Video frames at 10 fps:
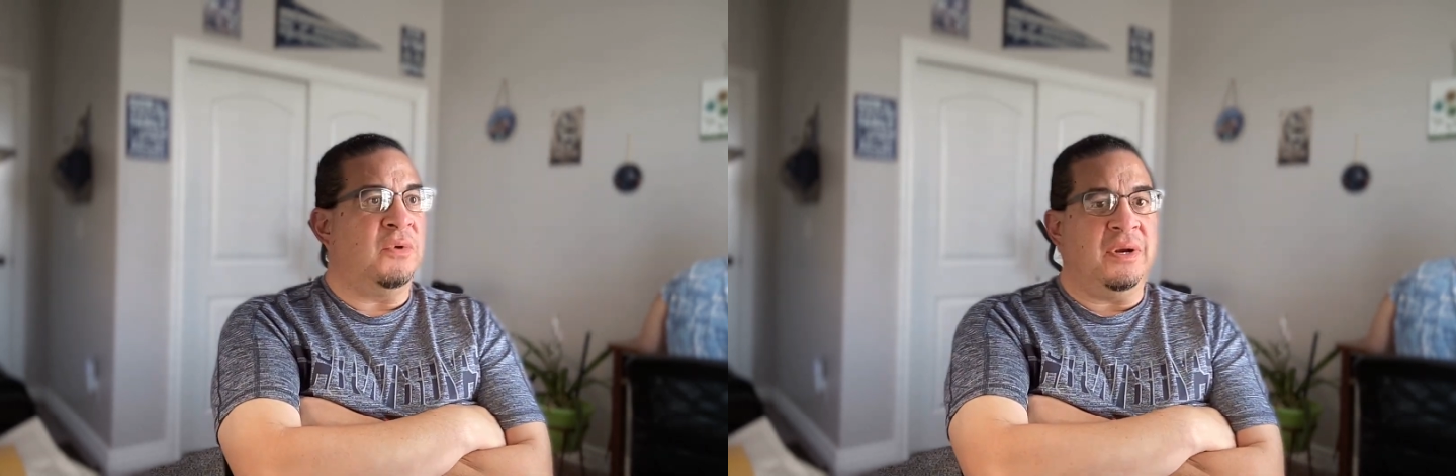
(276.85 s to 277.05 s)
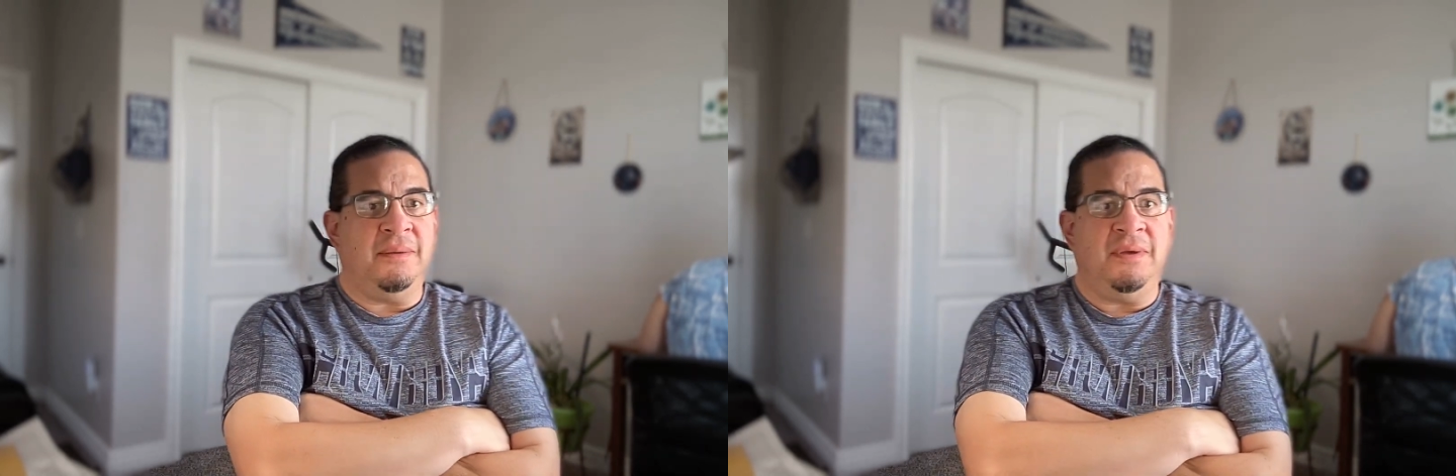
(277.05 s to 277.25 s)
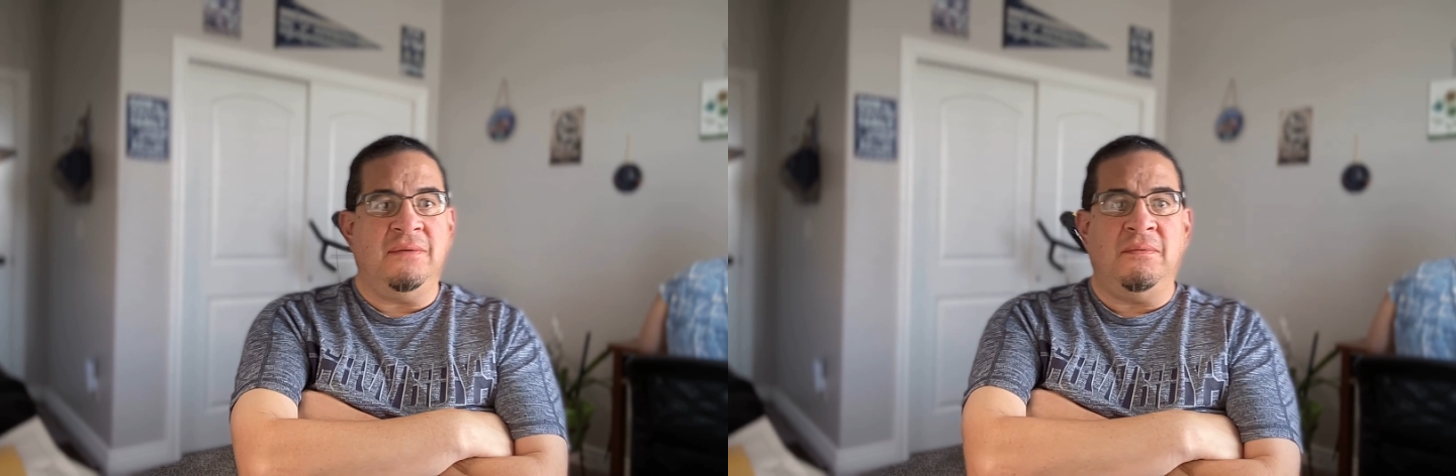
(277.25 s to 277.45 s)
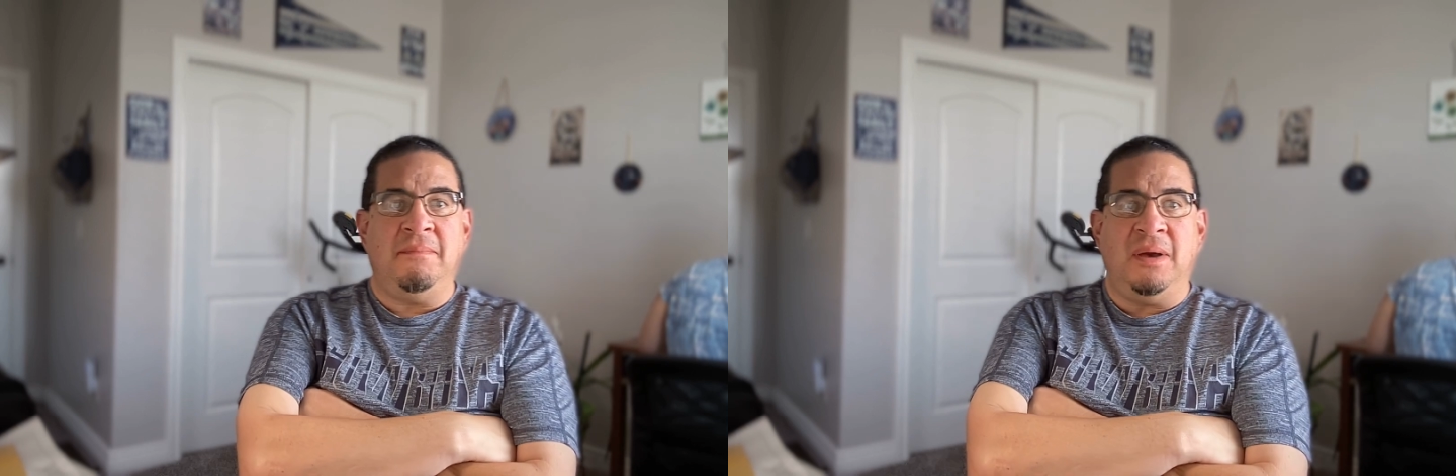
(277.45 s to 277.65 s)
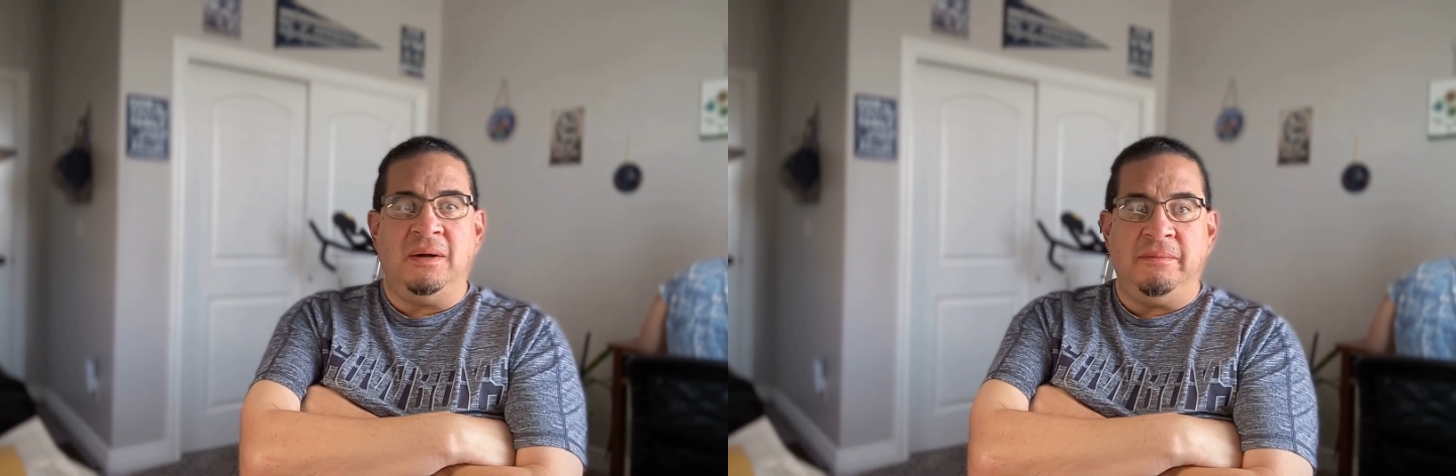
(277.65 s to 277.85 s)
we're going to be even
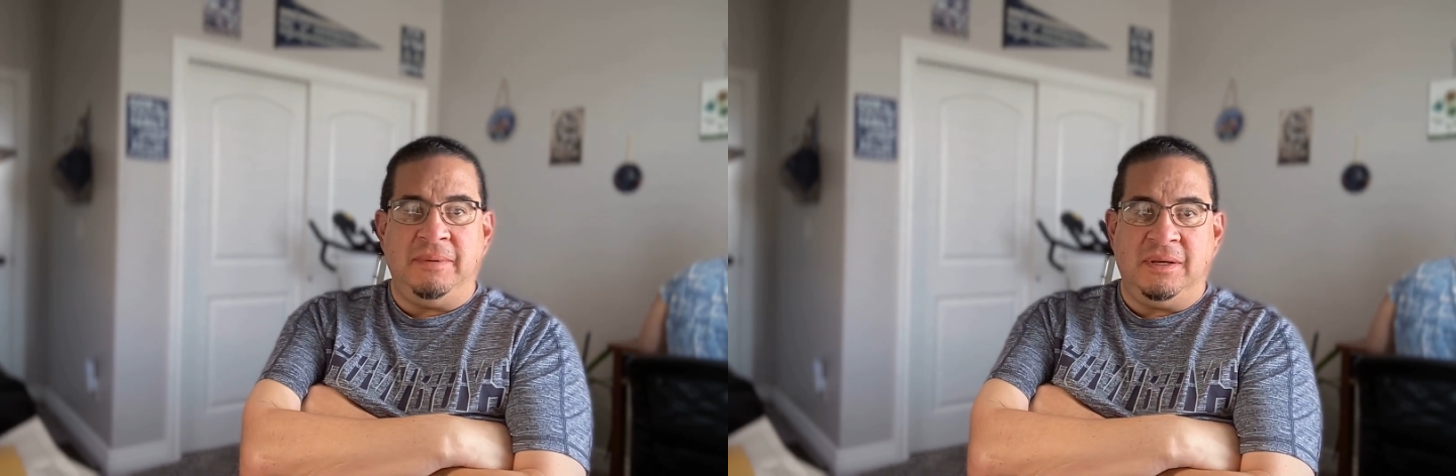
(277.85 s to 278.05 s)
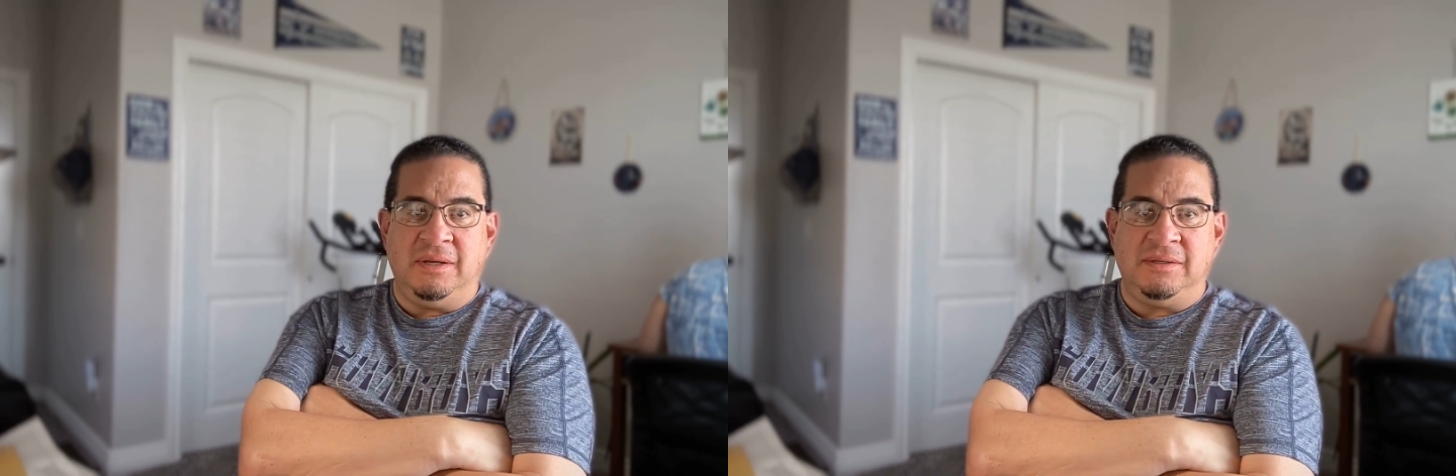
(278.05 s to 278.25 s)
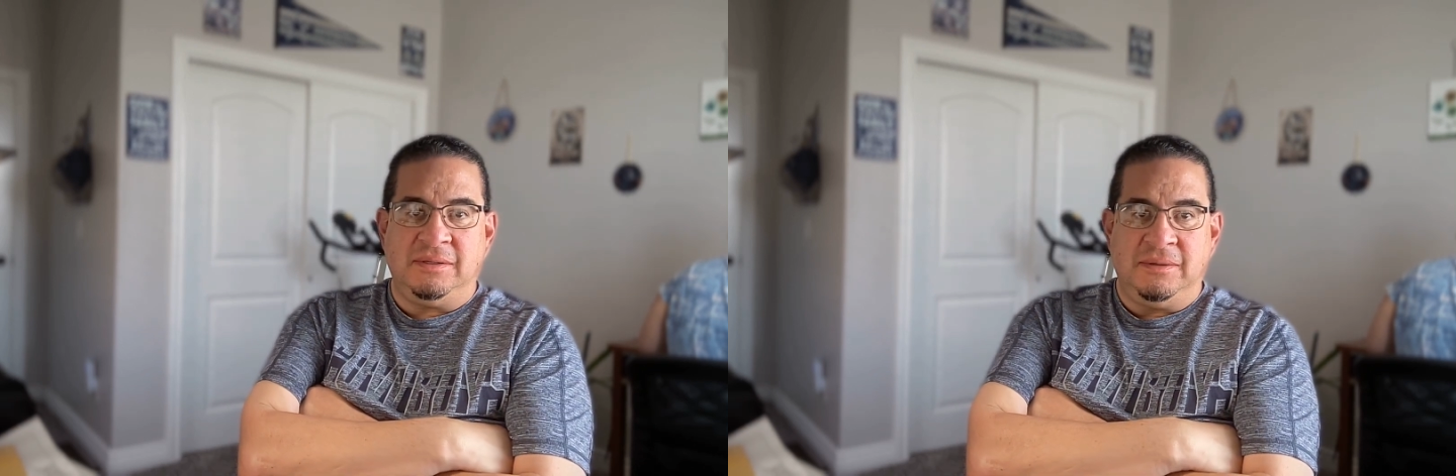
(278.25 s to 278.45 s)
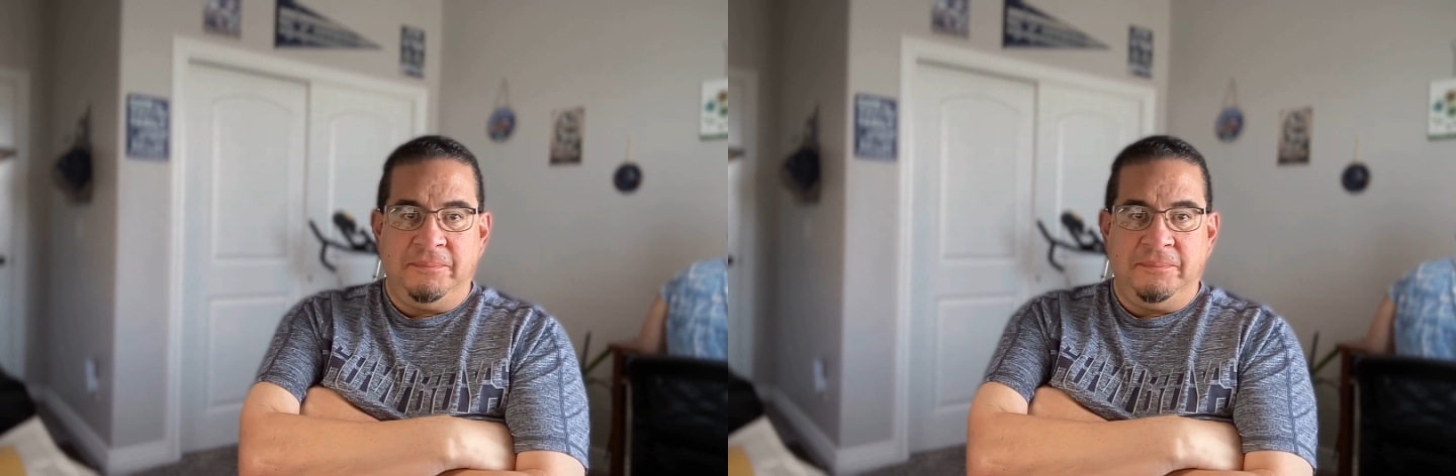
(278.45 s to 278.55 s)
better because